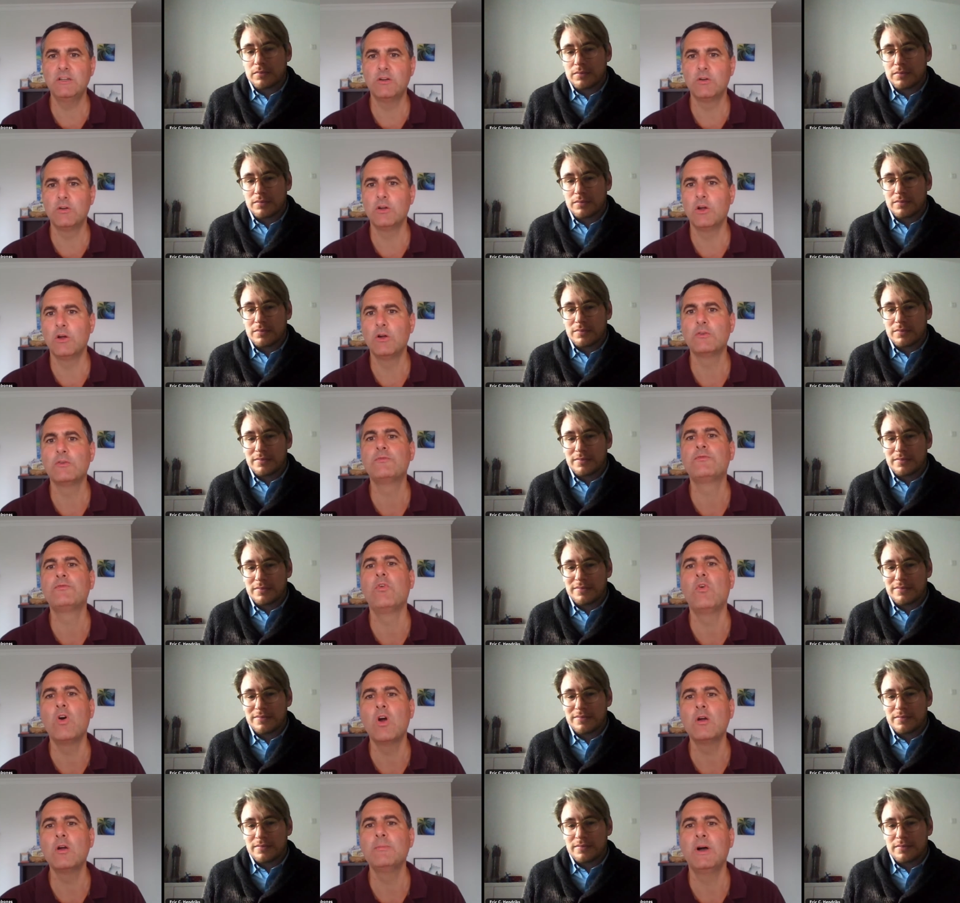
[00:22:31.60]
Speaker 1: or, or a
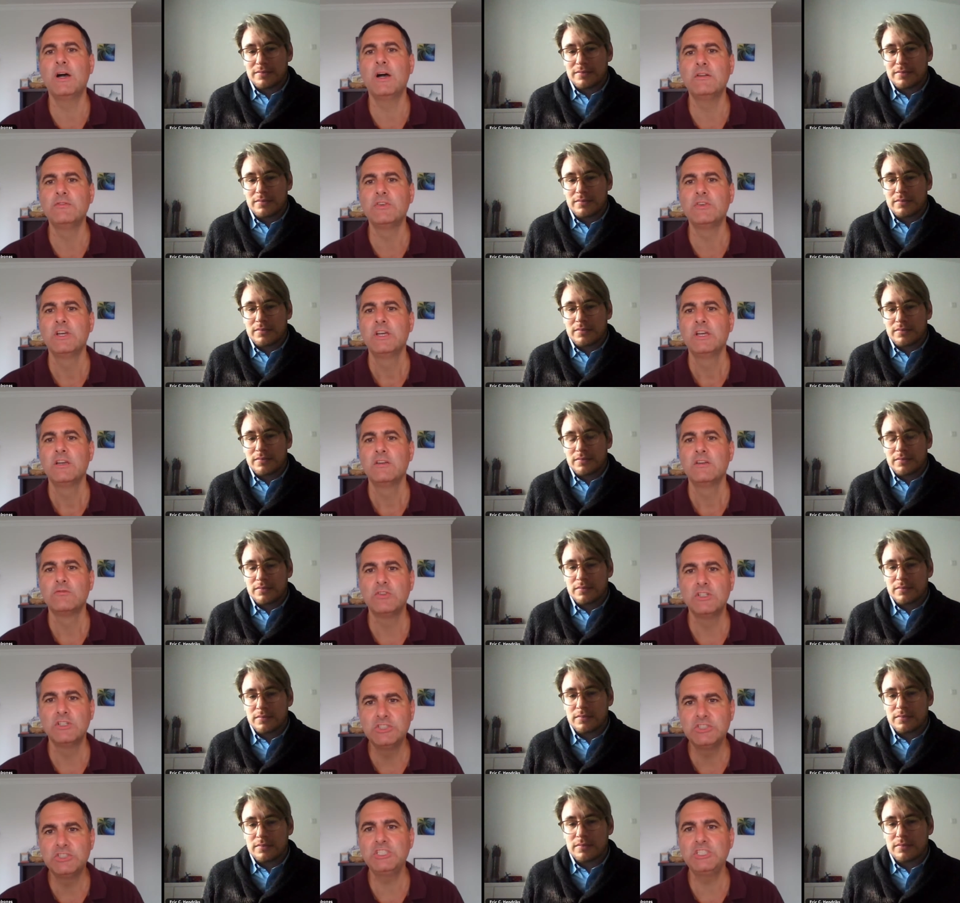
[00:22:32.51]
form of
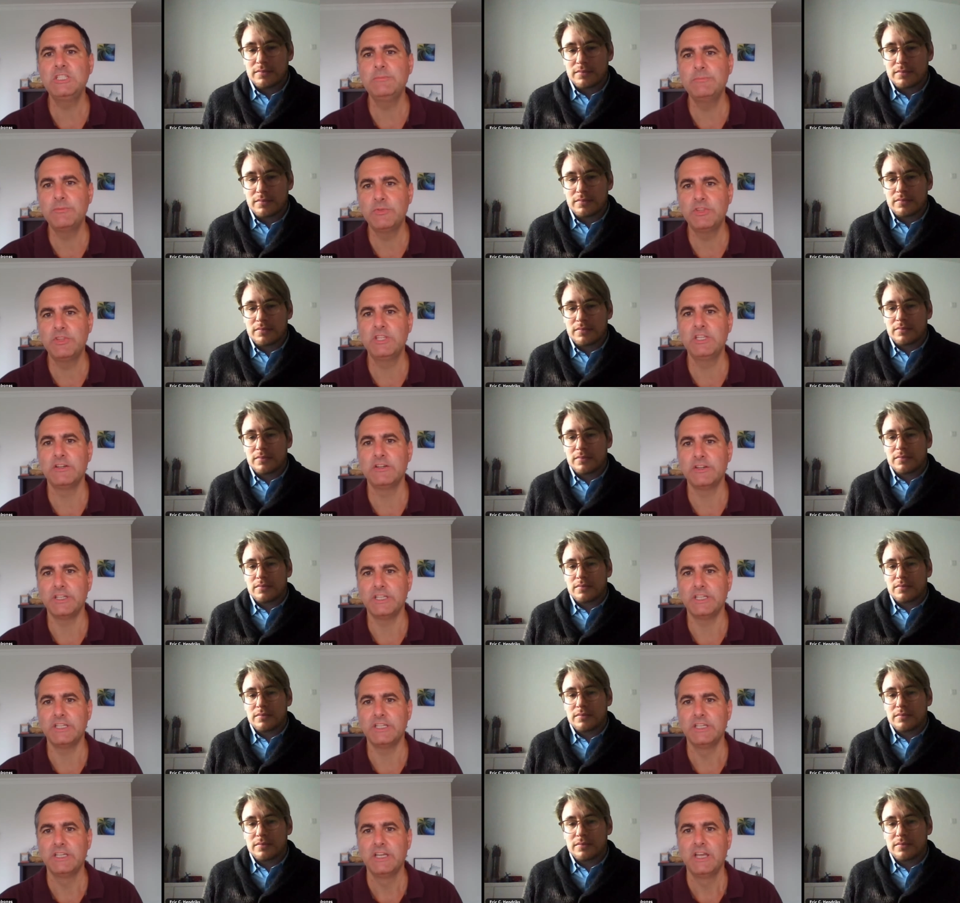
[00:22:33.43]
regime theory.